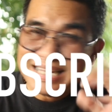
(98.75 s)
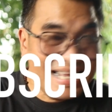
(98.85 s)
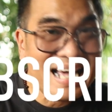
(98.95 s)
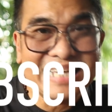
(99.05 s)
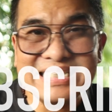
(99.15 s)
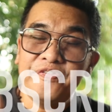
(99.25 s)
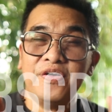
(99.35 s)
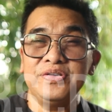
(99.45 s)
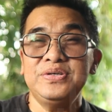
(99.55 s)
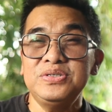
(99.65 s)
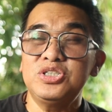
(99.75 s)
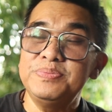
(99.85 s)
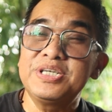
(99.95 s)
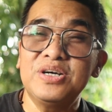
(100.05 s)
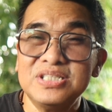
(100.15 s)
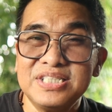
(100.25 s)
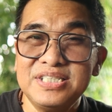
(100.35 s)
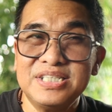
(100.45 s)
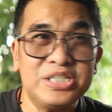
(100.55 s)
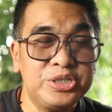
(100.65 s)
Guys, for you to be
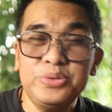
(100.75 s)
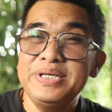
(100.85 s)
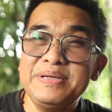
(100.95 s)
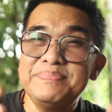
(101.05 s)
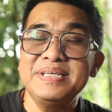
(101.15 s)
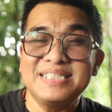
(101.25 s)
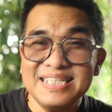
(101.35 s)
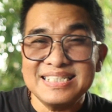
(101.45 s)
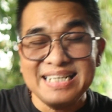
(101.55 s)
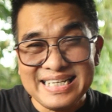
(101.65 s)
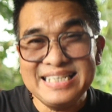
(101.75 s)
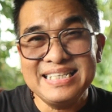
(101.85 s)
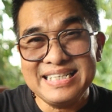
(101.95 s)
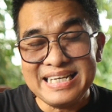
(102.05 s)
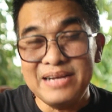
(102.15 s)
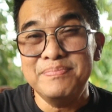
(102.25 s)
considered doing business legally in